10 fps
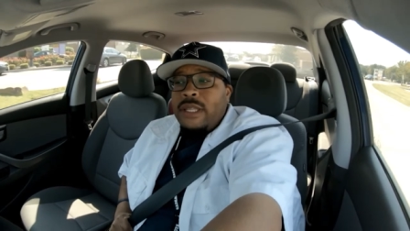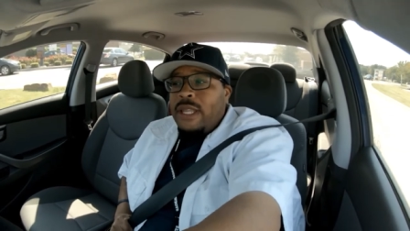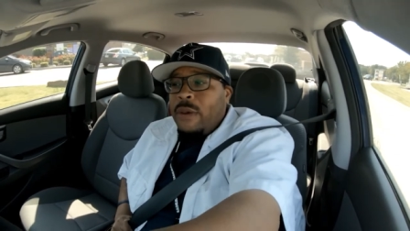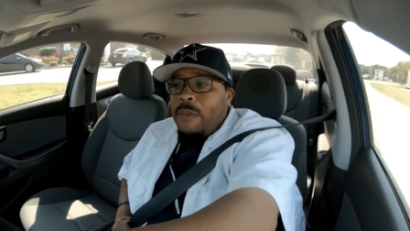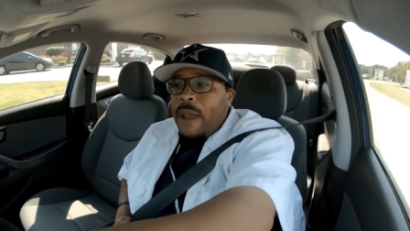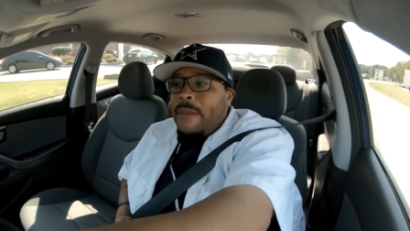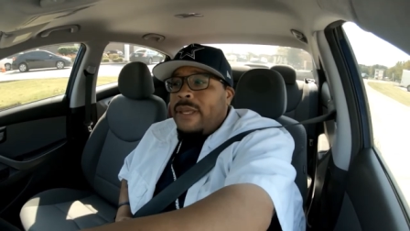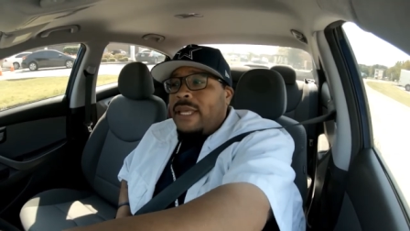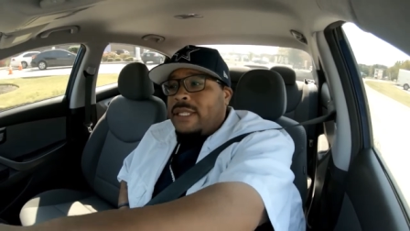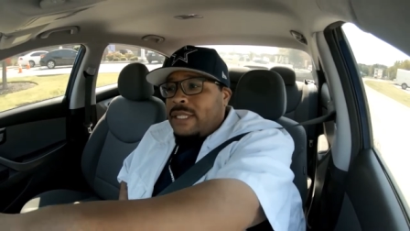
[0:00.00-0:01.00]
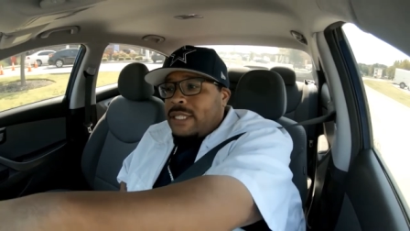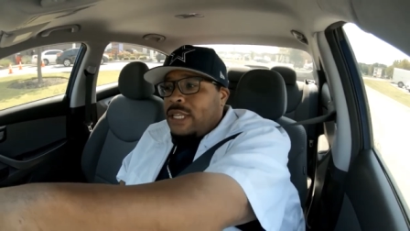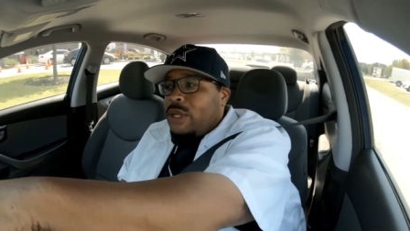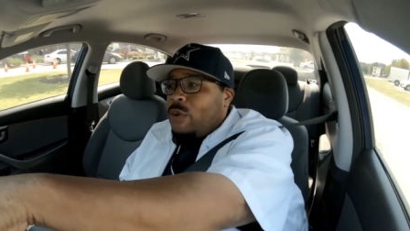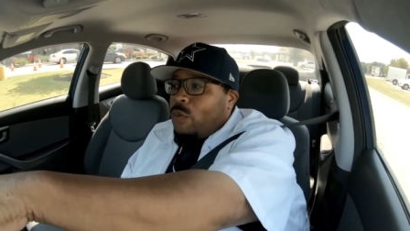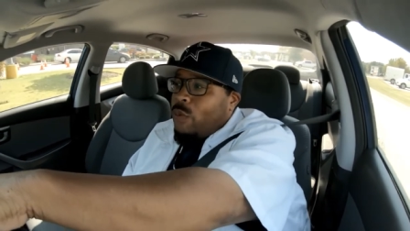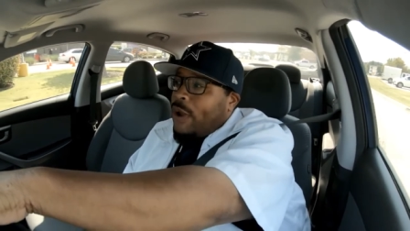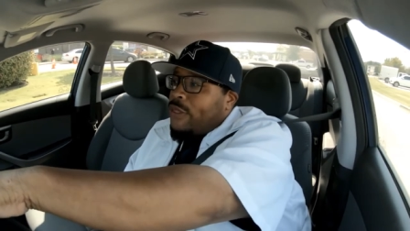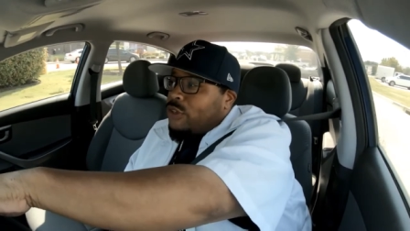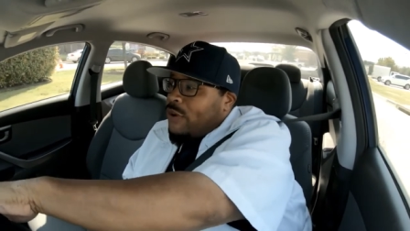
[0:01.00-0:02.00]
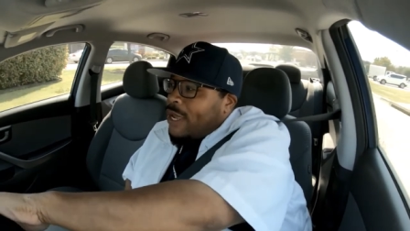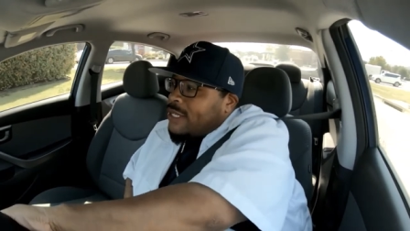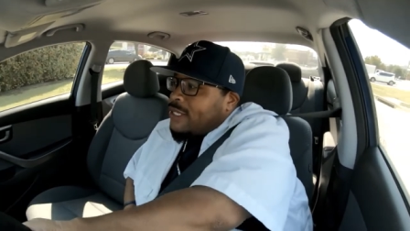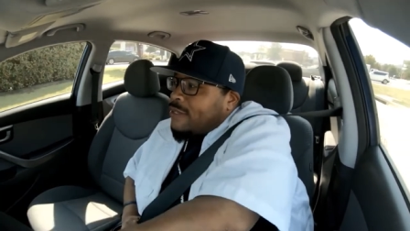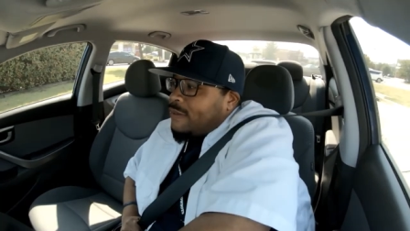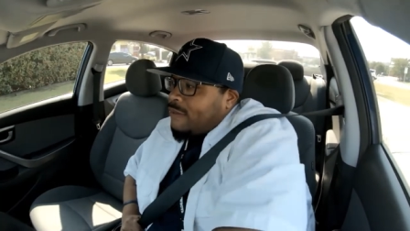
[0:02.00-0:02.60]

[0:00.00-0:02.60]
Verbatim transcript: they'll probably get to see you wear the dress.